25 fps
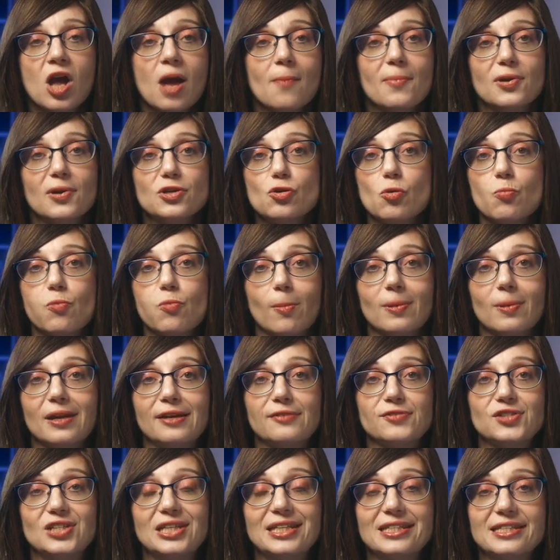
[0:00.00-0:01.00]
but you'll probably
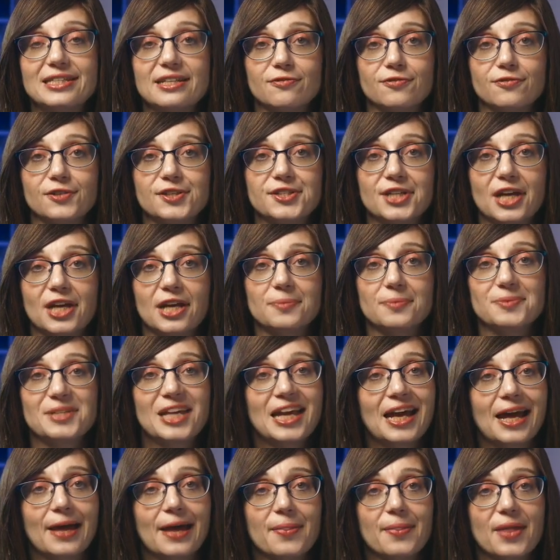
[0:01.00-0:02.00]
have seen different types,
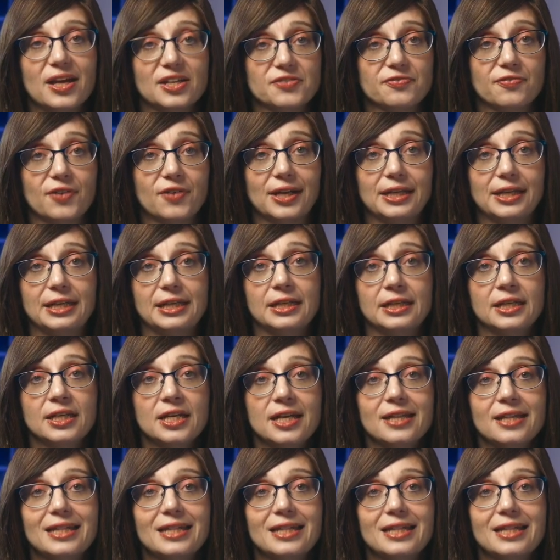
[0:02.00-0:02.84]
and that's fine.